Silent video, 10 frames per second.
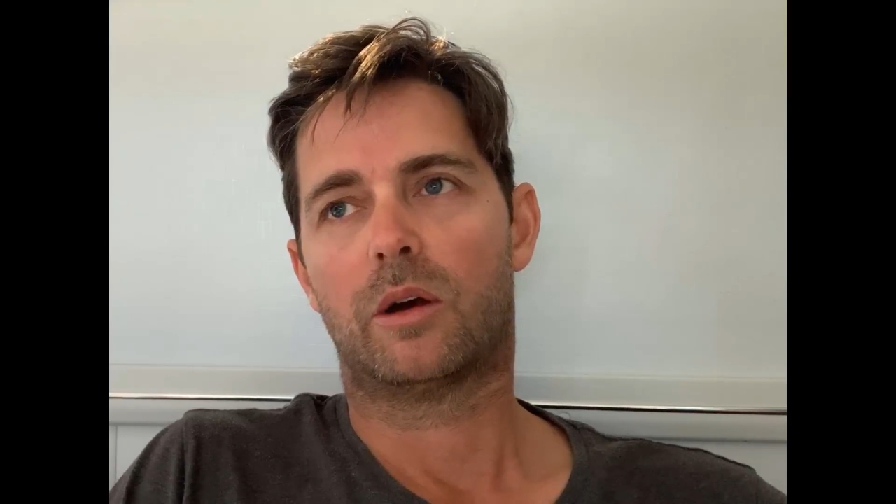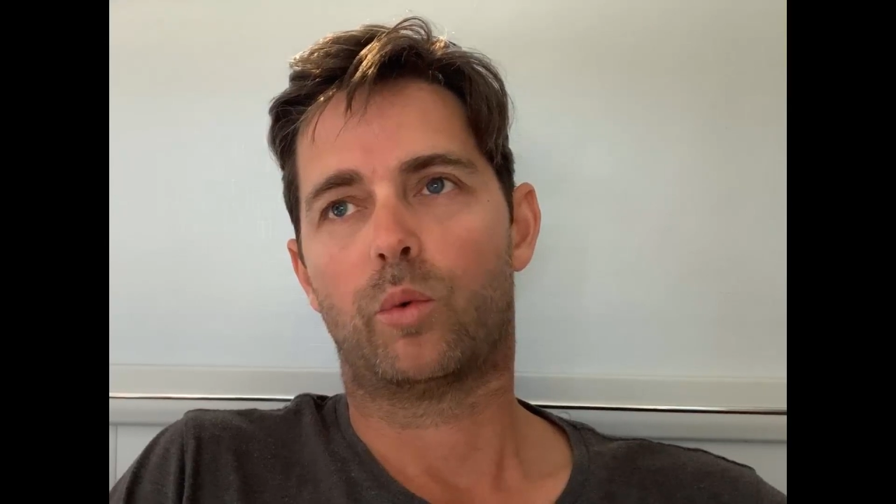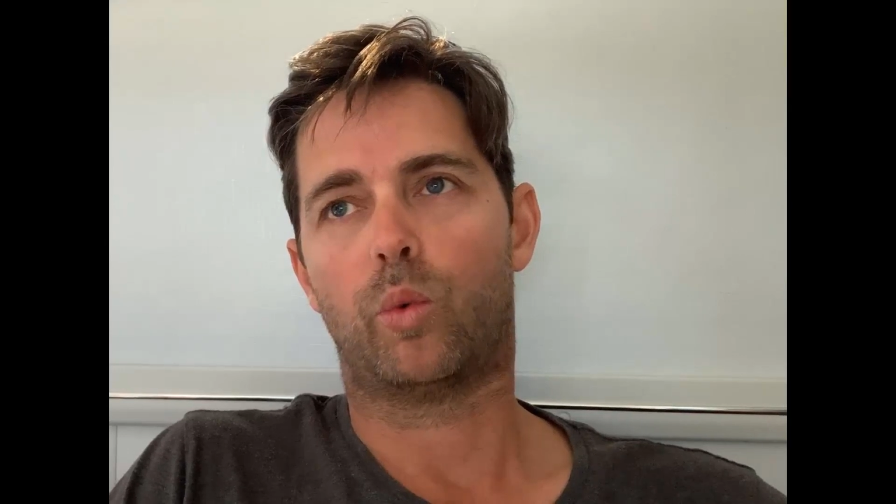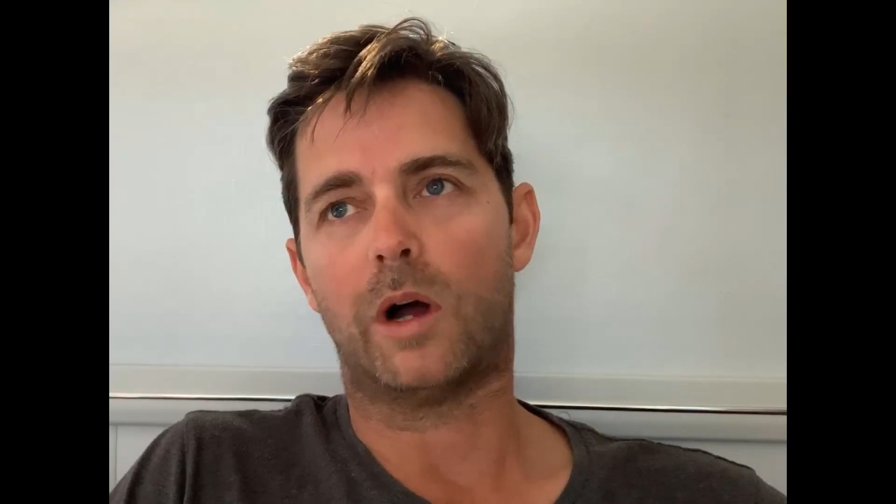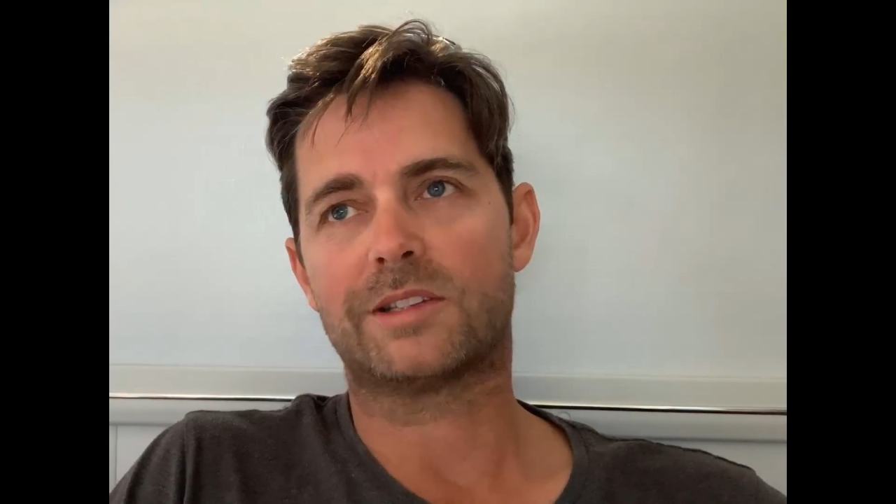
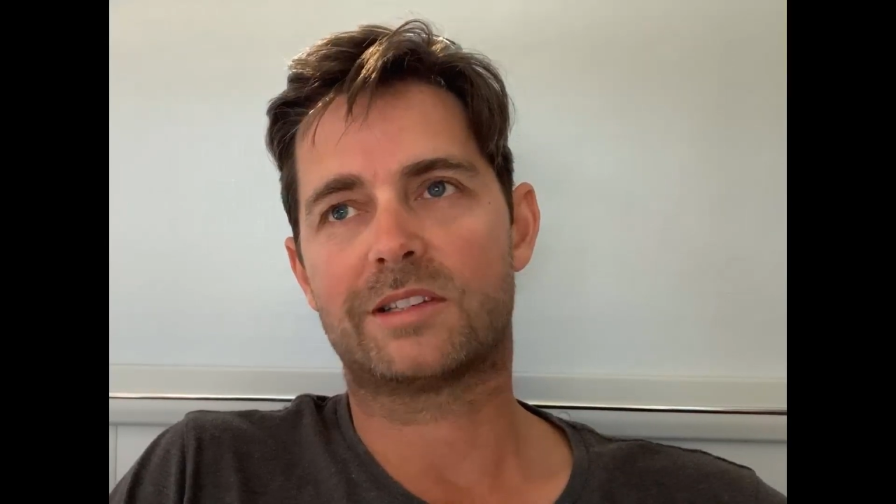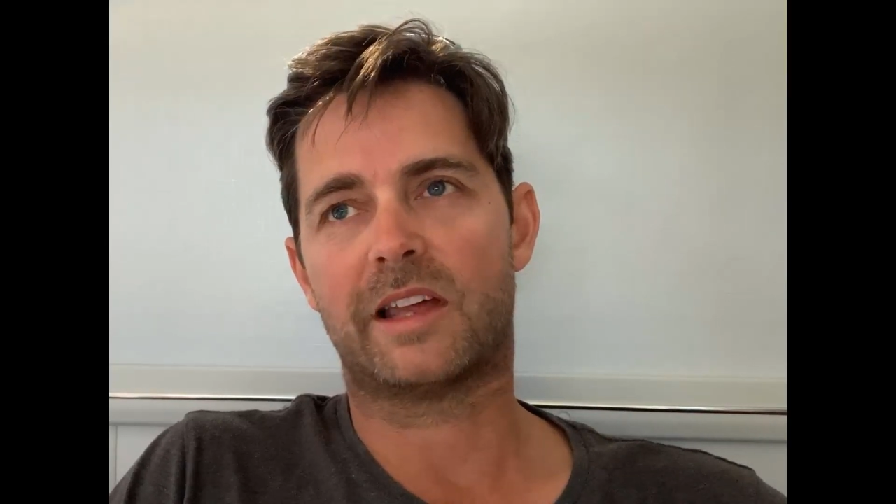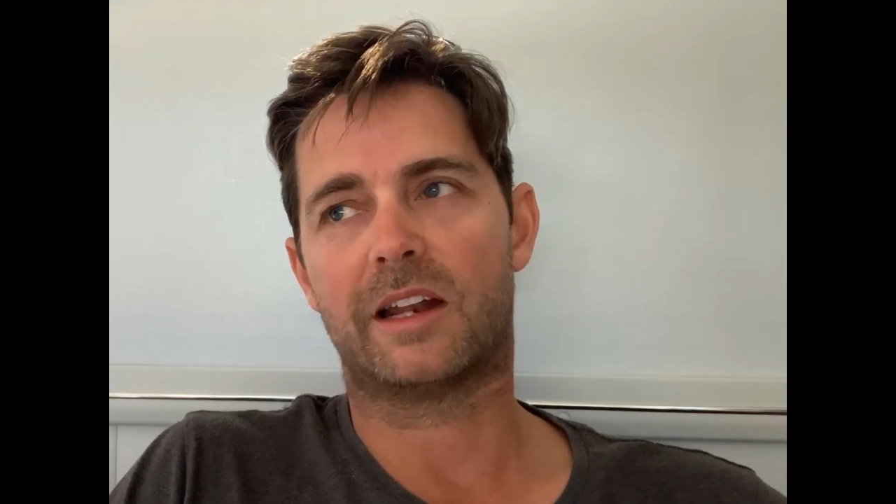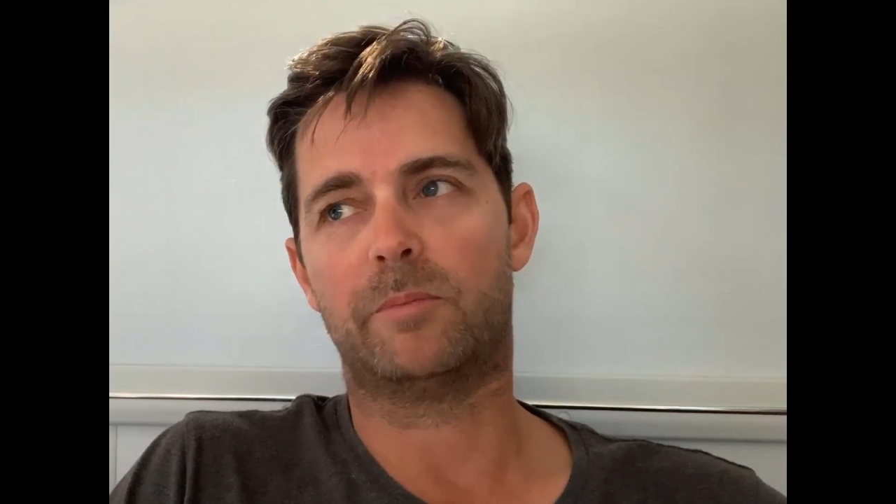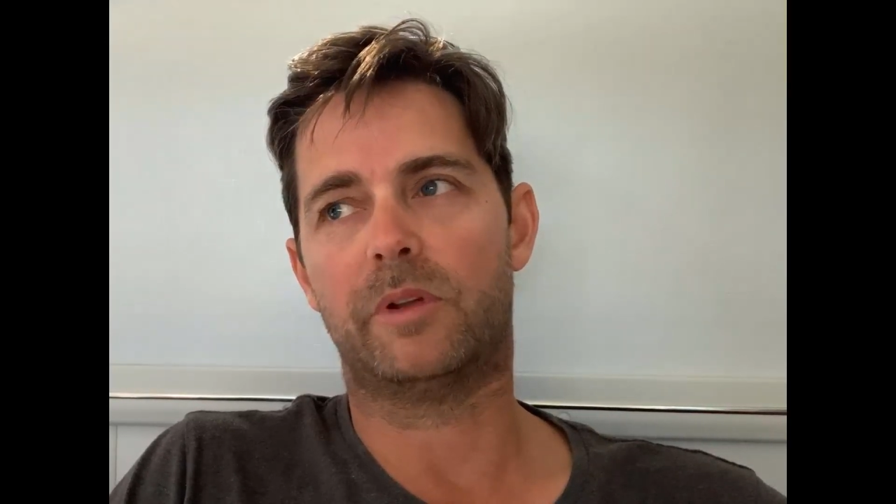once
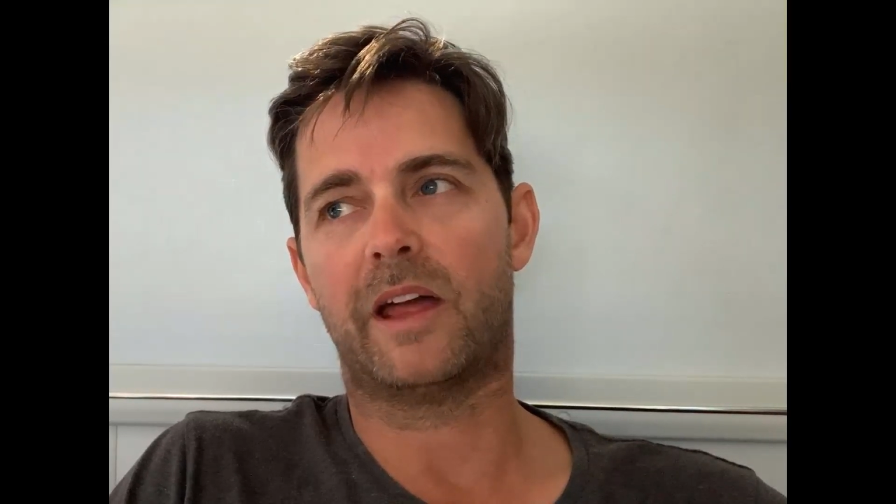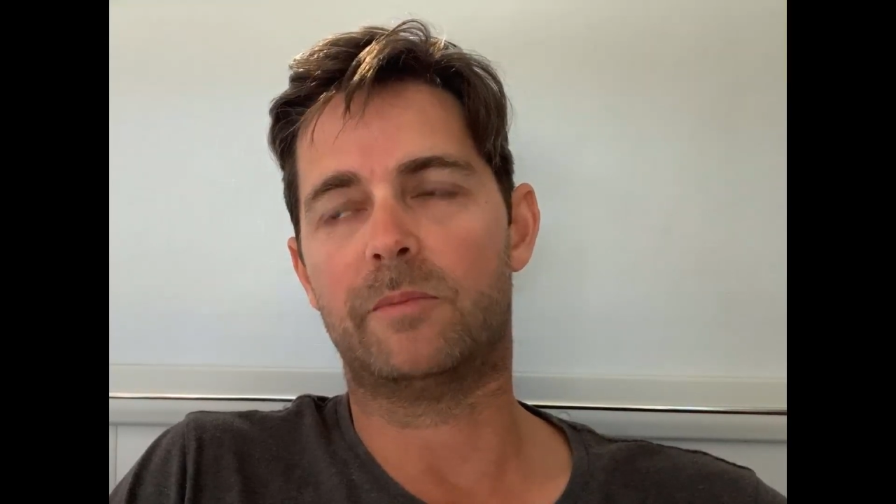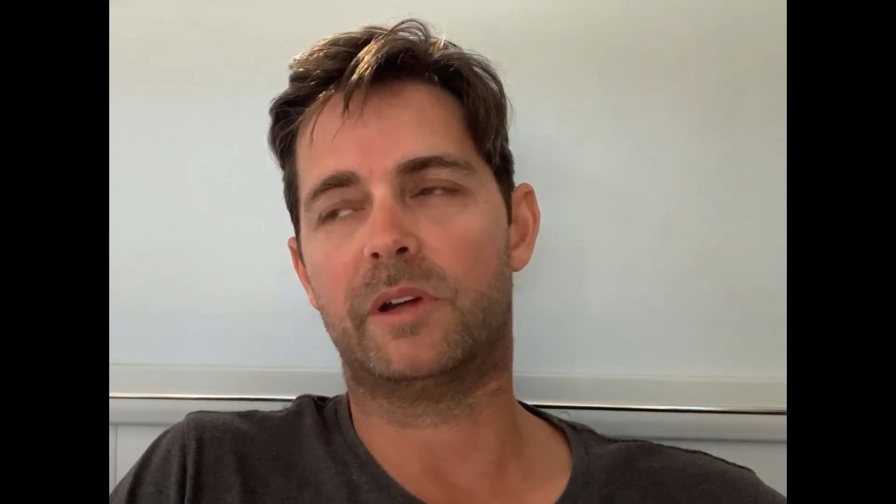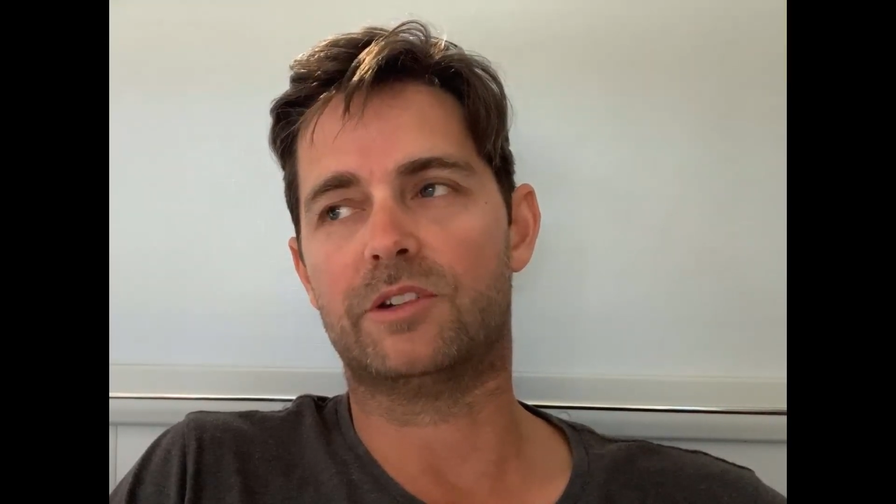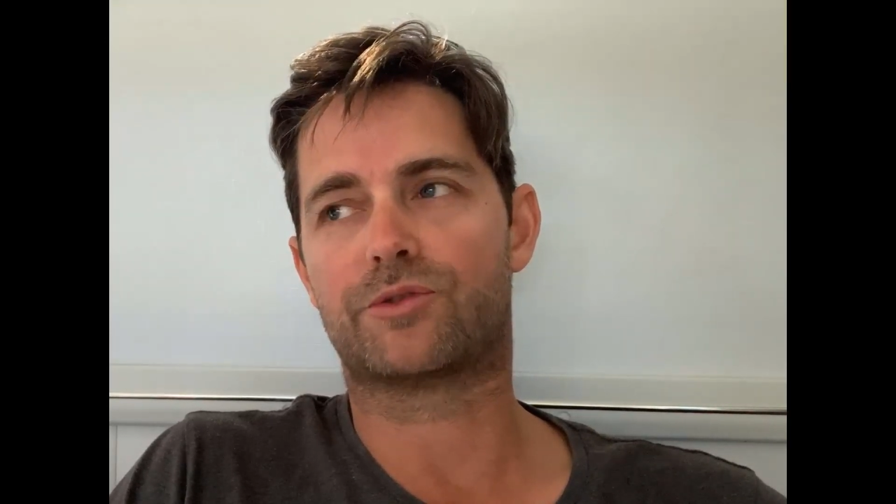they'd been